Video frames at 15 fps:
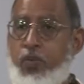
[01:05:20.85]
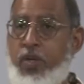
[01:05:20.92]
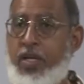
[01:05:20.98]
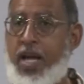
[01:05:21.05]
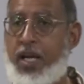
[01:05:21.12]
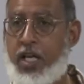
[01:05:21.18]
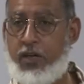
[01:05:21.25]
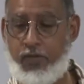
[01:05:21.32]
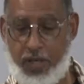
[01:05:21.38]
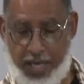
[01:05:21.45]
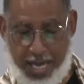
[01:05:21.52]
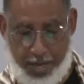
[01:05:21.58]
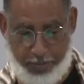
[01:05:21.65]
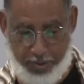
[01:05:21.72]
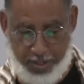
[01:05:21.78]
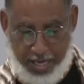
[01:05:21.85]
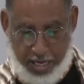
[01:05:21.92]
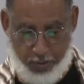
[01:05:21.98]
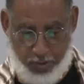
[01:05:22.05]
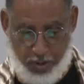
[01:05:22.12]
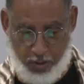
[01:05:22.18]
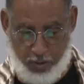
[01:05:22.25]
We're not going to rely upon
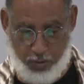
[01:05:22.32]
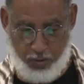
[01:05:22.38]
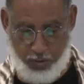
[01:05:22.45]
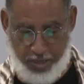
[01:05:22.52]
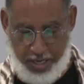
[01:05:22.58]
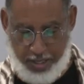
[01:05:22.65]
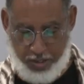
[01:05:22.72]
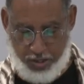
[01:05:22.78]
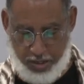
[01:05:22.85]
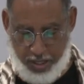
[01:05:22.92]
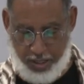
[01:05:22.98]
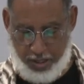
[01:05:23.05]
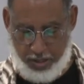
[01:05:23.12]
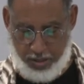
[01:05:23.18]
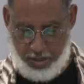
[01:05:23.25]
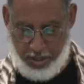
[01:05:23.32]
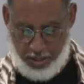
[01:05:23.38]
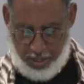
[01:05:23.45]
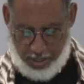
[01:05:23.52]
our own instincts,